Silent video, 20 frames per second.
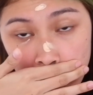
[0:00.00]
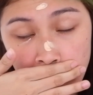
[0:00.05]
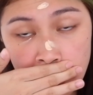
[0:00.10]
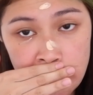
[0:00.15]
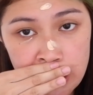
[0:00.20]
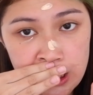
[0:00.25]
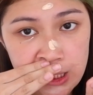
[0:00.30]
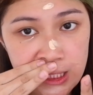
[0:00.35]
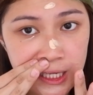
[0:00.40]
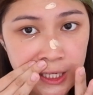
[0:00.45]

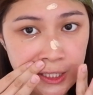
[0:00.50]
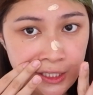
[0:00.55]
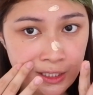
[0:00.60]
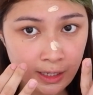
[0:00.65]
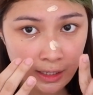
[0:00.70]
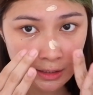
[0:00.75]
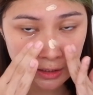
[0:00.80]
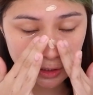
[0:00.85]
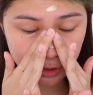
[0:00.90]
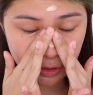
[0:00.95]
is a
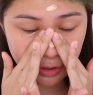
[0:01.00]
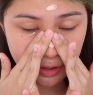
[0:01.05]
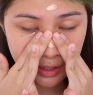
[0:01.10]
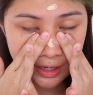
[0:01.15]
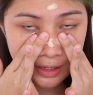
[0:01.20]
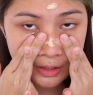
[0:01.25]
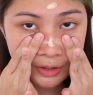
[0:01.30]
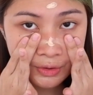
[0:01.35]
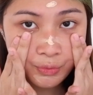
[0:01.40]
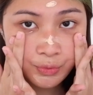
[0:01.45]

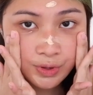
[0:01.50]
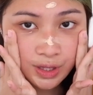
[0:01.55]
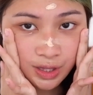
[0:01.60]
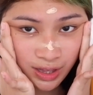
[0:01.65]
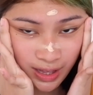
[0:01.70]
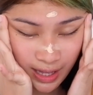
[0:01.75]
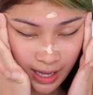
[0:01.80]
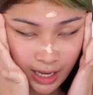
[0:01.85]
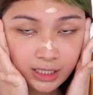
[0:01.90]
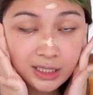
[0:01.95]
sunscreen with
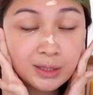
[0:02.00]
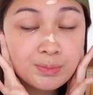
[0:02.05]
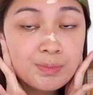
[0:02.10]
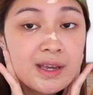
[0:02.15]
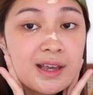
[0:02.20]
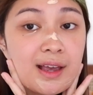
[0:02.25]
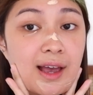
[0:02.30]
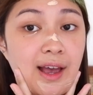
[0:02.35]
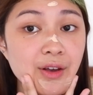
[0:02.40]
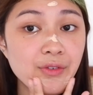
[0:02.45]

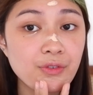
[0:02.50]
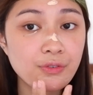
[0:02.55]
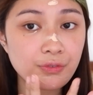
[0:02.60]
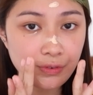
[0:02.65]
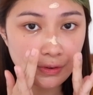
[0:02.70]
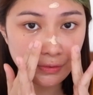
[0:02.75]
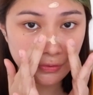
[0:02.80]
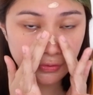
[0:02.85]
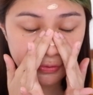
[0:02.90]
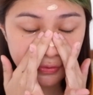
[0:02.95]
SPF
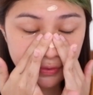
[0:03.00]
50.